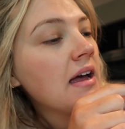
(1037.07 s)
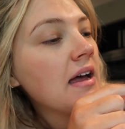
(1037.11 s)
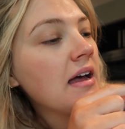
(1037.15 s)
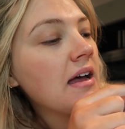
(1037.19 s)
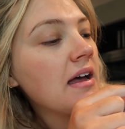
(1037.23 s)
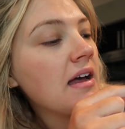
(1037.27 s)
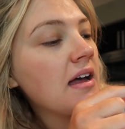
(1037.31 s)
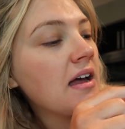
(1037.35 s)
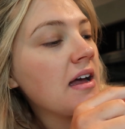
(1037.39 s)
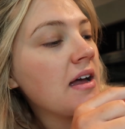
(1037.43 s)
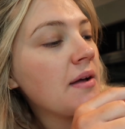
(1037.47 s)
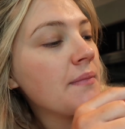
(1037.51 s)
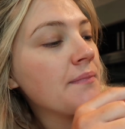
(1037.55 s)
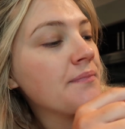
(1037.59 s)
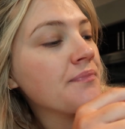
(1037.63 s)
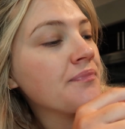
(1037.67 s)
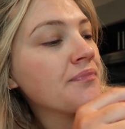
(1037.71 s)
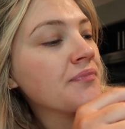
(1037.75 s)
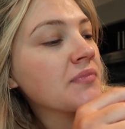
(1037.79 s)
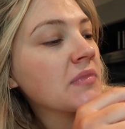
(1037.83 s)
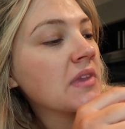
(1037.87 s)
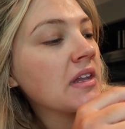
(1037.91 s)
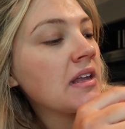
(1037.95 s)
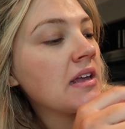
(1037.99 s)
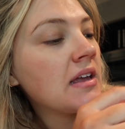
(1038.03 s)

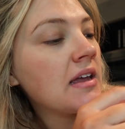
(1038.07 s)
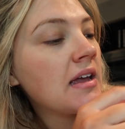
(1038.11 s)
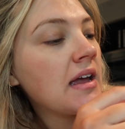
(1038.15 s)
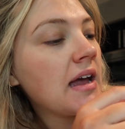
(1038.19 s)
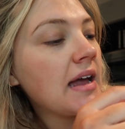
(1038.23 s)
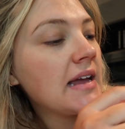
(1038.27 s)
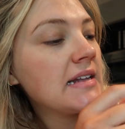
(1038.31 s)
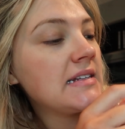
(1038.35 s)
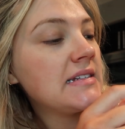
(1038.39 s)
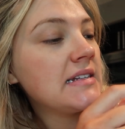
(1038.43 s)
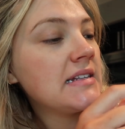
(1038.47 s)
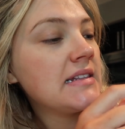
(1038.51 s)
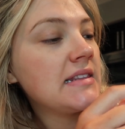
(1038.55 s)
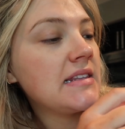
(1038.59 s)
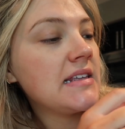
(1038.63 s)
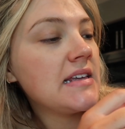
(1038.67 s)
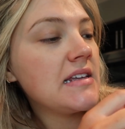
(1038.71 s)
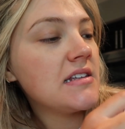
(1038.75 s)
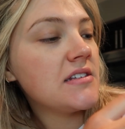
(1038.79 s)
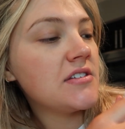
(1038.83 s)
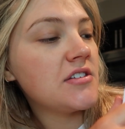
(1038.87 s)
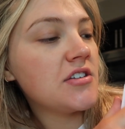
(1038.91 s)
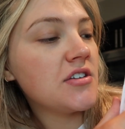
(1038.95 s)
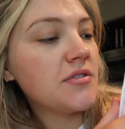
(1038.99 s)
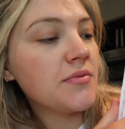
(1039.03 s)
Um, I did
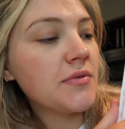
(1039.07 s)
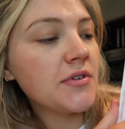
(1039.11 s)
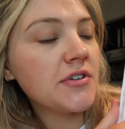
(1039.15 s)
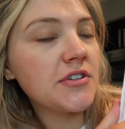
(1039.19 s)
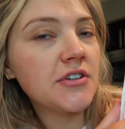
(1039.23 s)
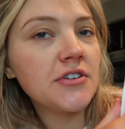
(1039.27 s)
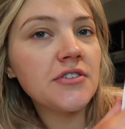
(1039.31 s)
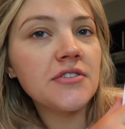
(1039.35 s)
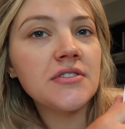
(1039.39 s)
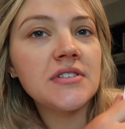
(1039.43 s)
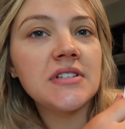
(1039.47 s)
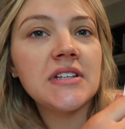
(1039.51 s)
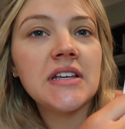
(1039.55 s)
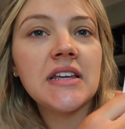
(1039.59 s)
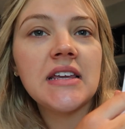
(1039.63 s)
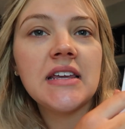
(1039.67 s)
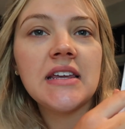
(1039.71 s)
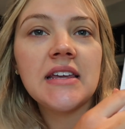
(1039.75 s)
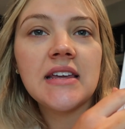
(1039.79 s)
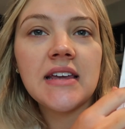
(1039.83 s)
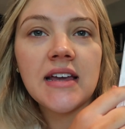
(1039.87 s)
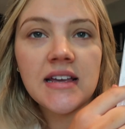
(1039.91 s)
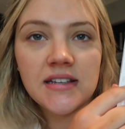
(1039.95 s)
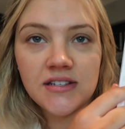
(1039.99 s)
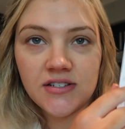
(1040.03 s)
these two returns
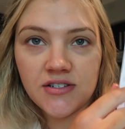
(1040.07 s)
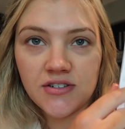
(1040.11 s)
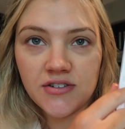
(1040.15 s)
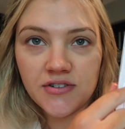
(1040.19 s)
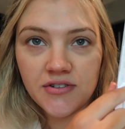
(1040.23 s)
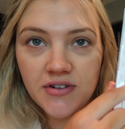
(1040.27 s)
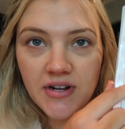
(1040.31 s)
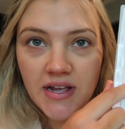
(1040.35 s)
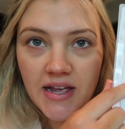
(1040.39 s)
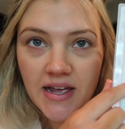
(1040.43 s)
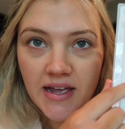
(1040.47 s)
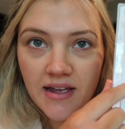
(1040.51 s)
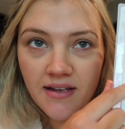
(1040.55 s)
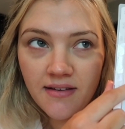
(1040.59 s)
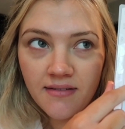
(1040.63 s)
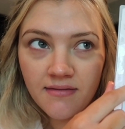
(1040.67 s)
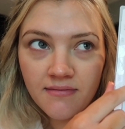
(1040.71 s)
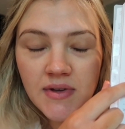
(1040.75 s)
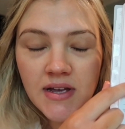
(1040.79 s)
yesterday